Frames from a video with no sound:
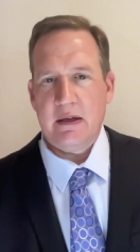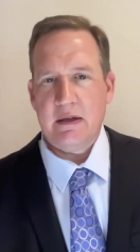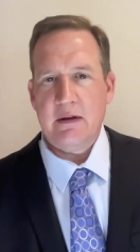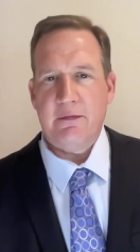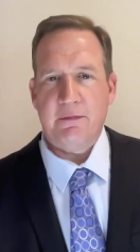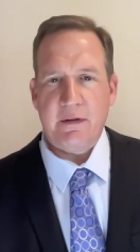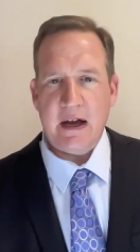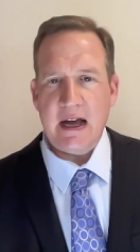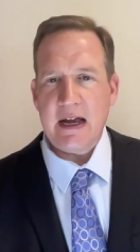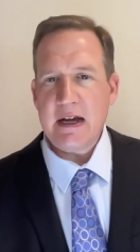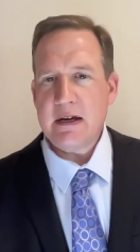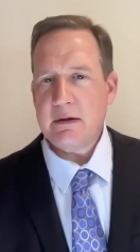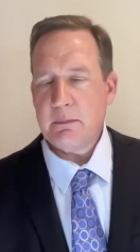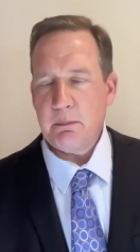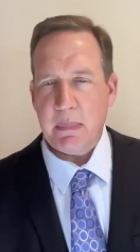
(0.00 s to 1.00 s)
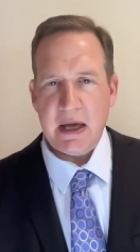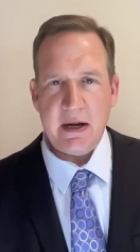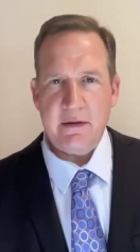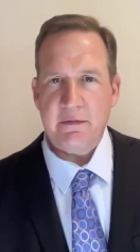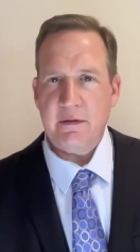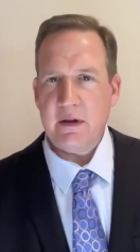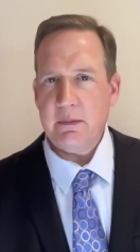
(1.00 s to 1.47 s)
defined
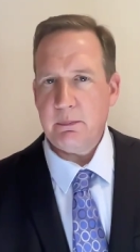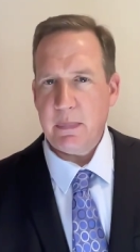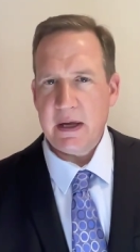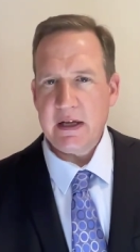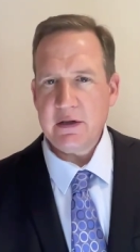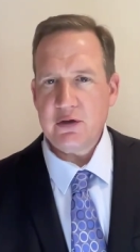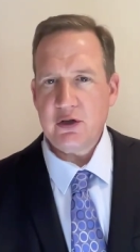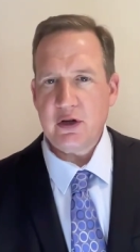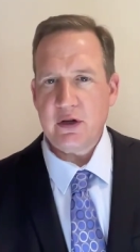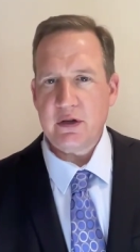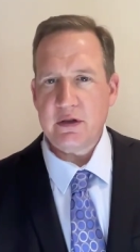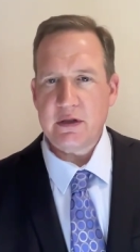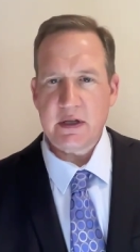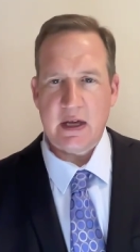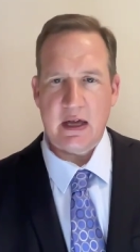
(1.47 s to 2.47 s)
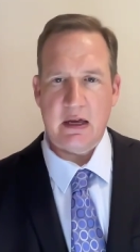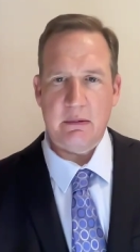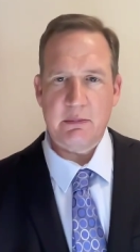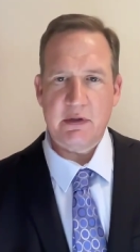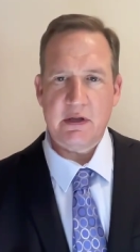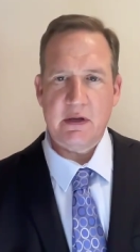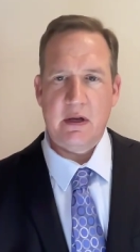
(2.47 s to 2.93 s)
benefit pension
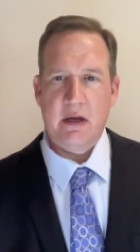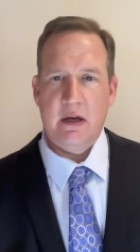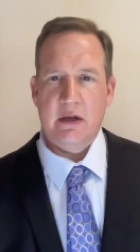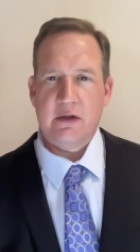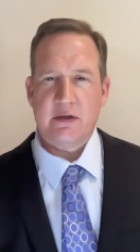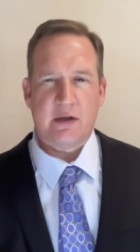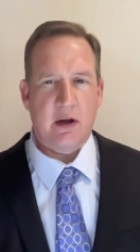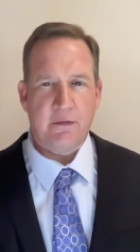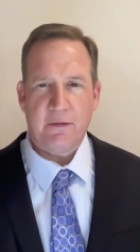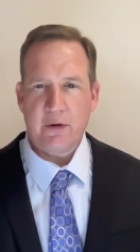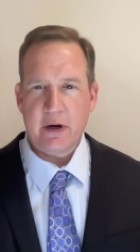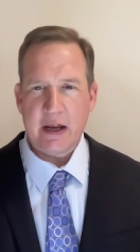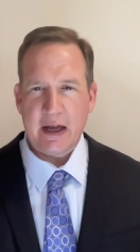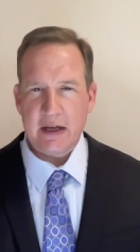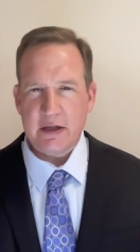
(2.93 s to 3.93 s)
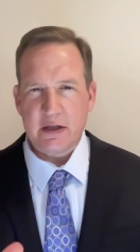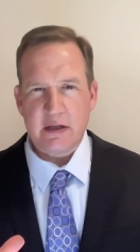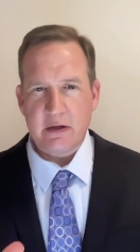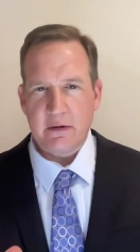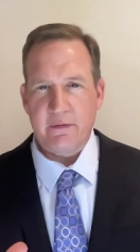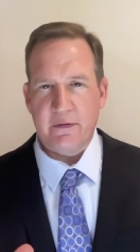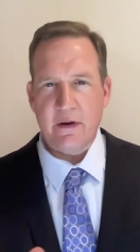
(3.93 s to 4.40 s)
schemes suffered a
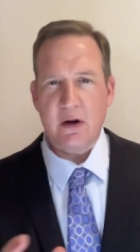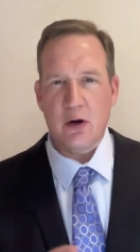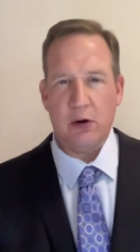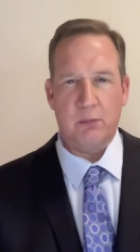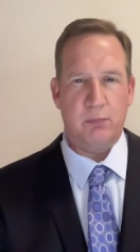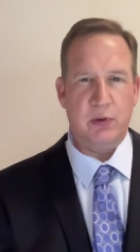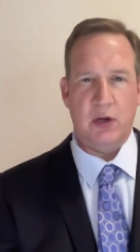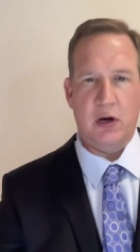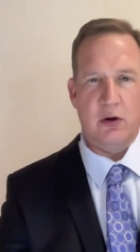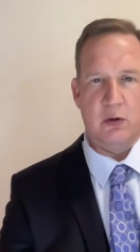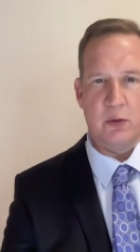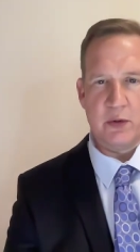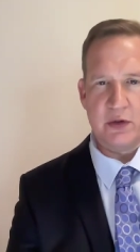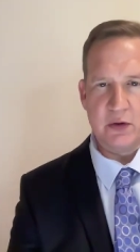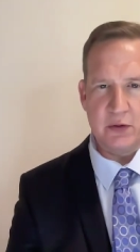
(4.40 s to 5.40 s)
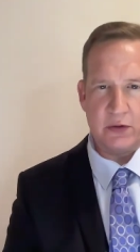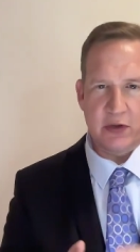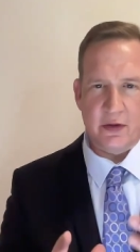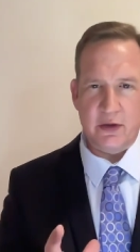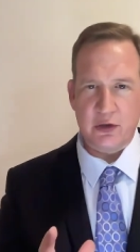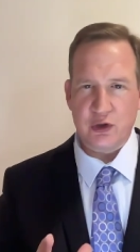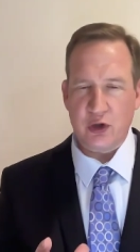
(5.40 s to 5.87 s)
severe blow due
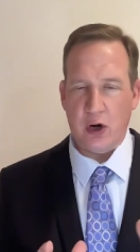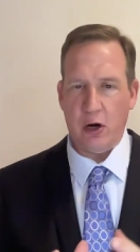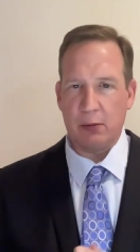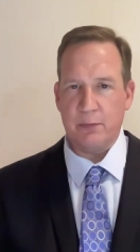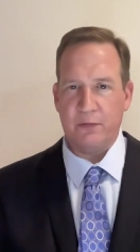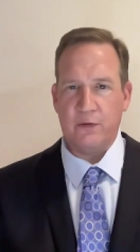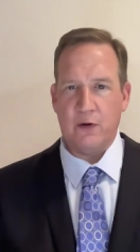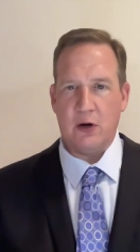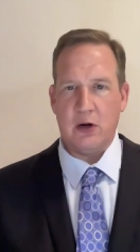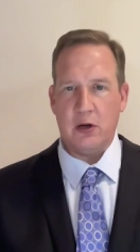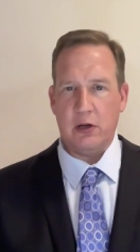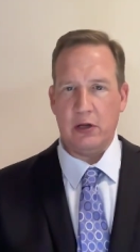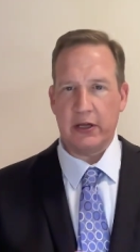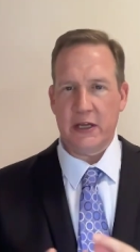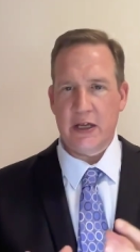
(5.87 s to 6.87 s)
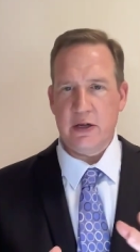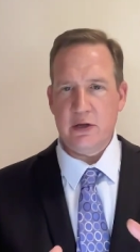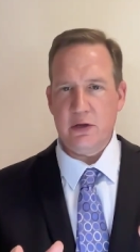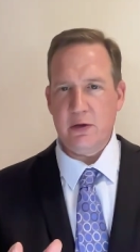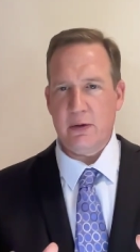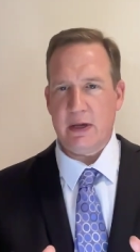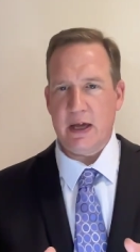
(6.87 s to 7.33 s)
to the sharp fall in
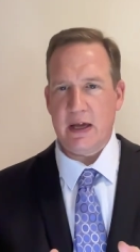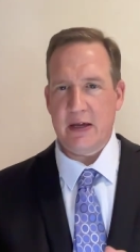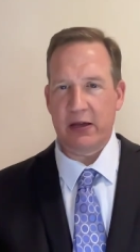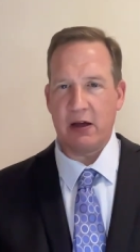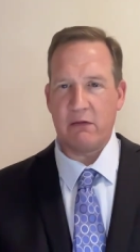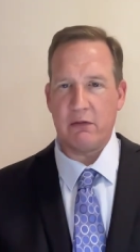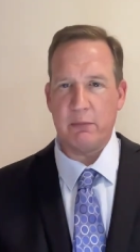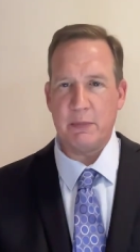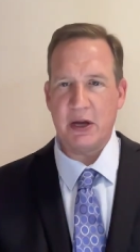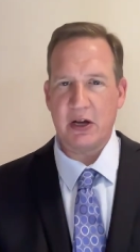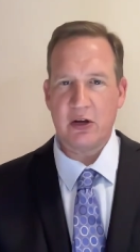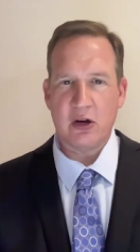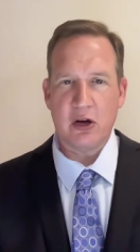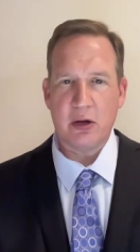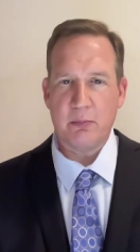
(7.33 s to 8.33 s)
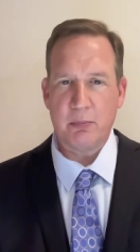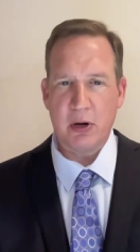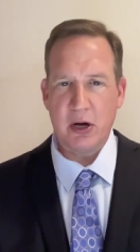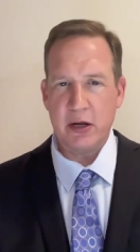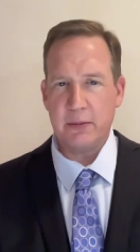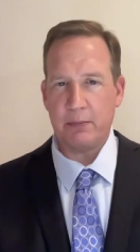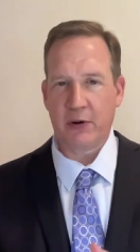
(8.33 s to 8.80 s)
UK government
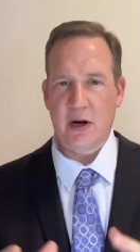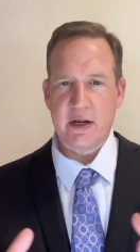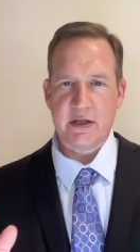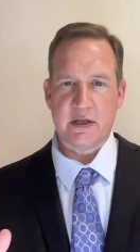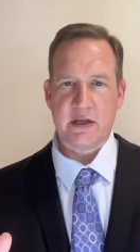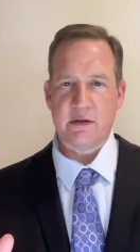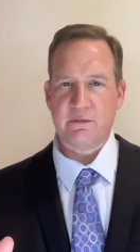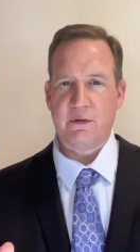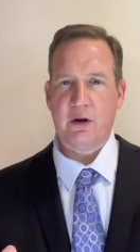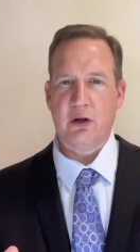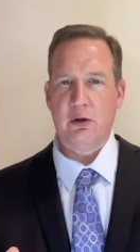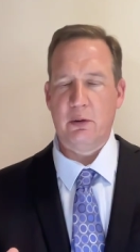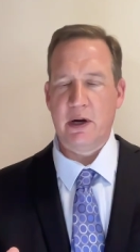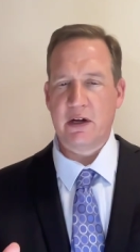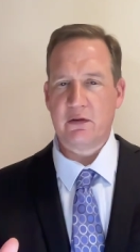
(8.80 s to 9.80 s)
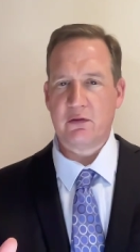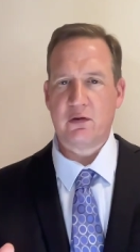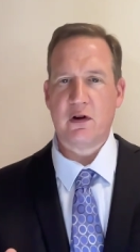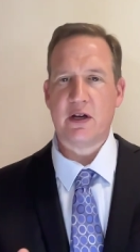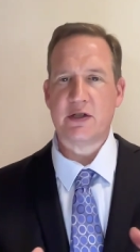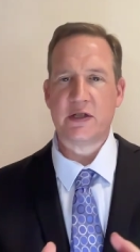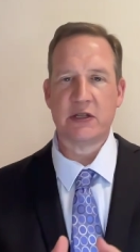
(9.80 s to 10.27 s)
bond prices following
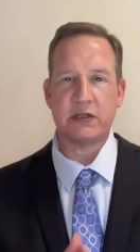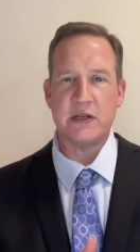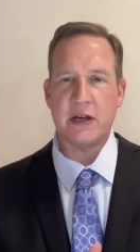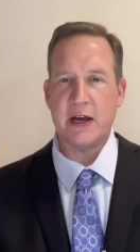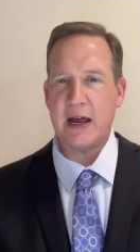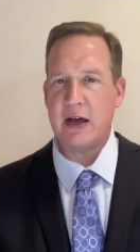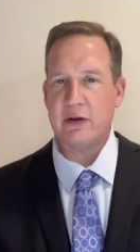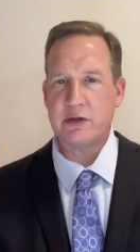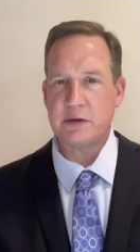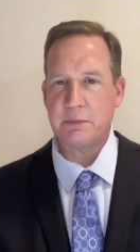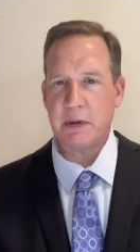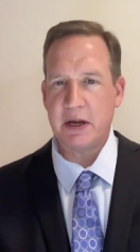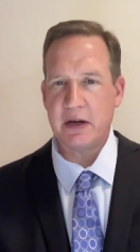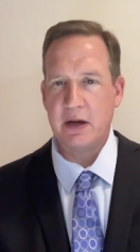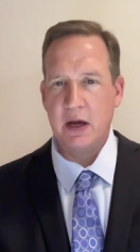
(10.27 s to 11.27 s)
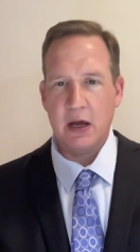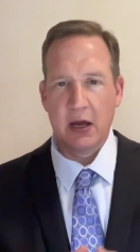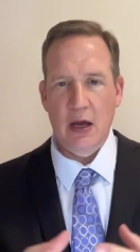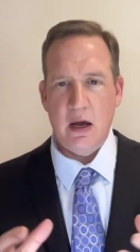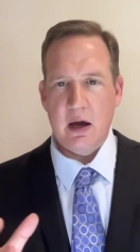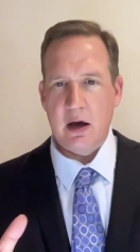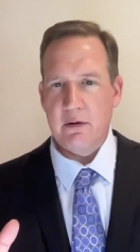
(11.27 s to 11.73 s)
Truss's announcement
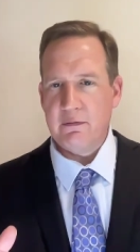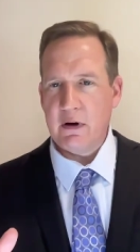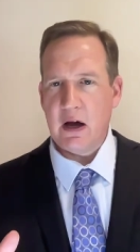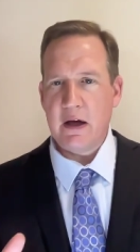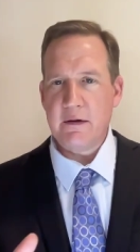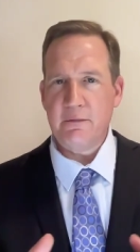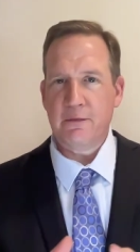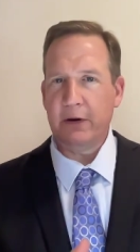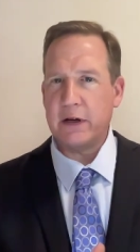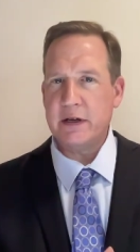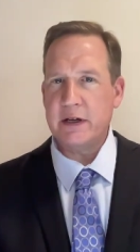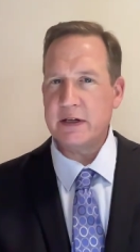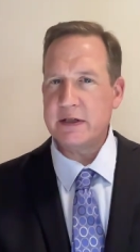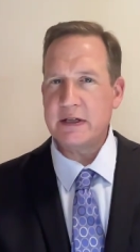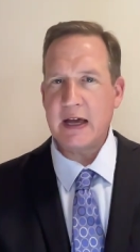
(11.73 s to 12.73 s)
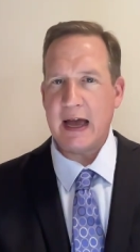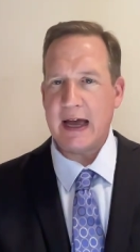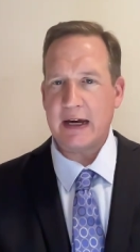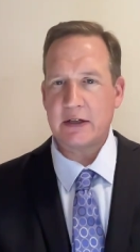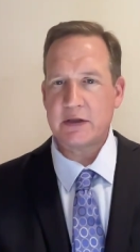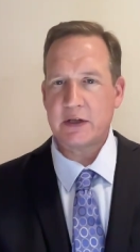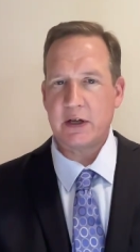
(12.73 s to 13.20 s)
of unfunded
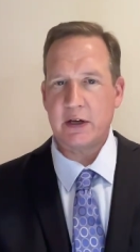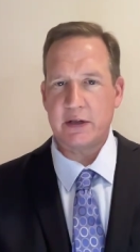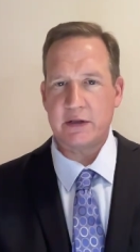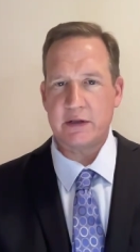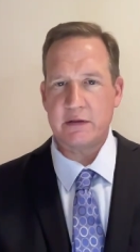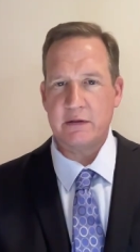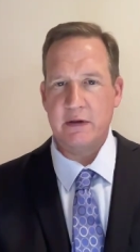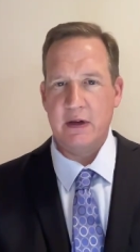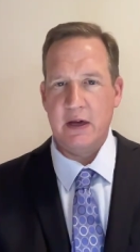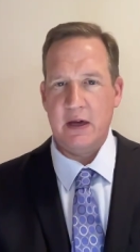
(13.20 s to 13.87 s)
tax cuts.